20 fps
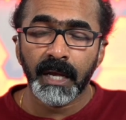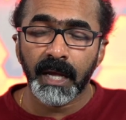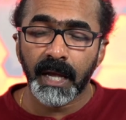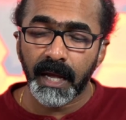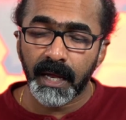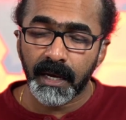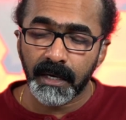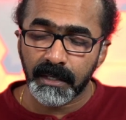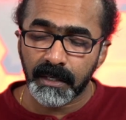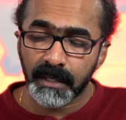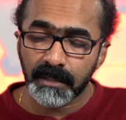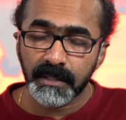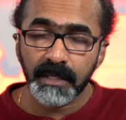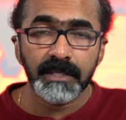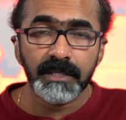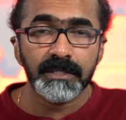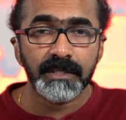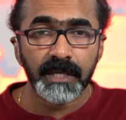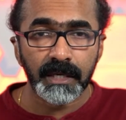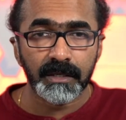and
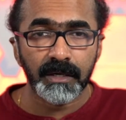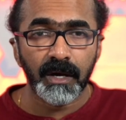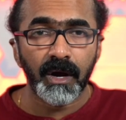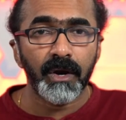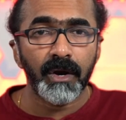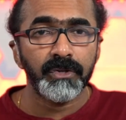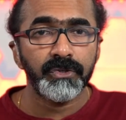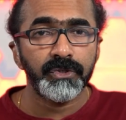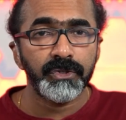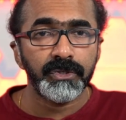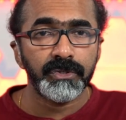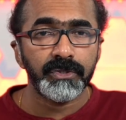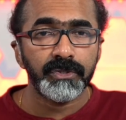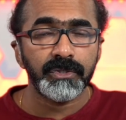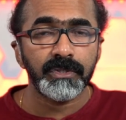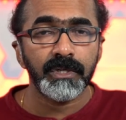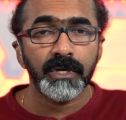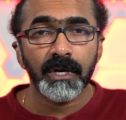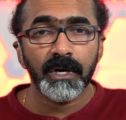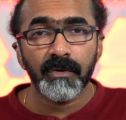these
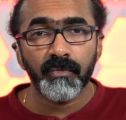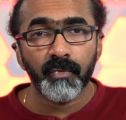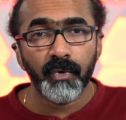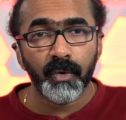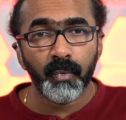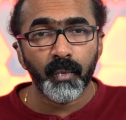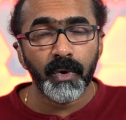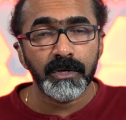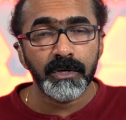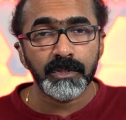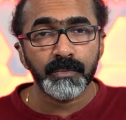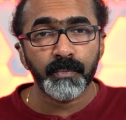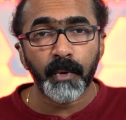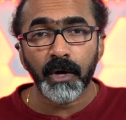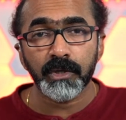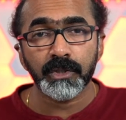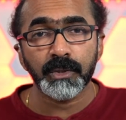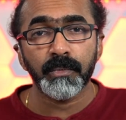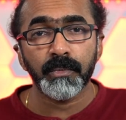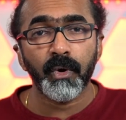technologies were once
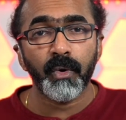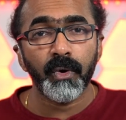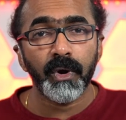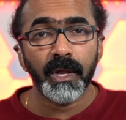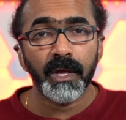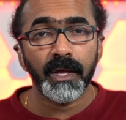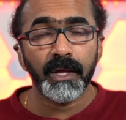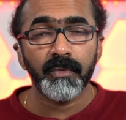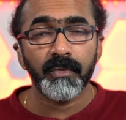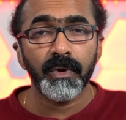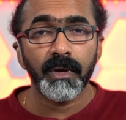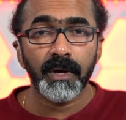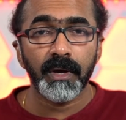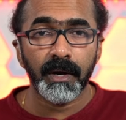possible only